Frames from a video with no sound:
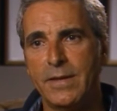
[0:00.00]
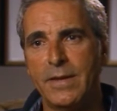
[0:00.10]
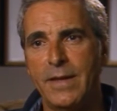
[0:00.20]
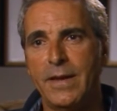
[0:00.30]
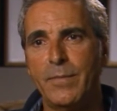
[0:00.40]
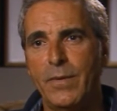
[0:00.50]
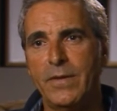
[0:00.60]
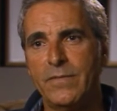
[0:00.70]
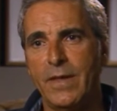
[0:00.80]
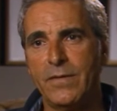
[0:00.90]
did not
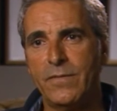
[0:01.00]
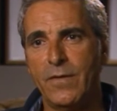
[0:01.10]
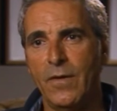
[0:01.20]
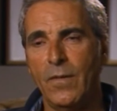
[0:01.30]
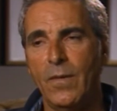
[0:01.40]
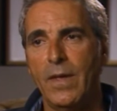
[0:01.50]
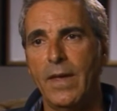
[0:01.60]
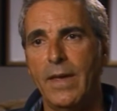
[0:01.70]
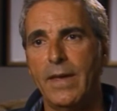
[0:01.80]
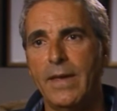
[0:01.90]
embrace that show
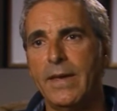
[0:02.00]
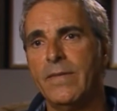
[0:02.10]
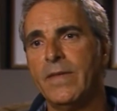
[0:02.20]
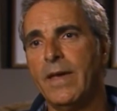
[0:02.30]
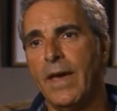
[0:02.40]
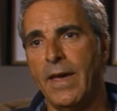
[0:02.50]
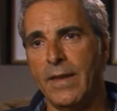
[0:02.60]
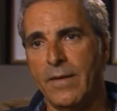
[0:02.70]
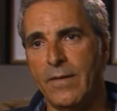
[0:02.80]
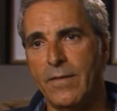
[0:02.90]
in the
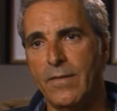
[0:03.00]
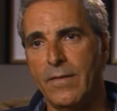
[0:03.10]
end.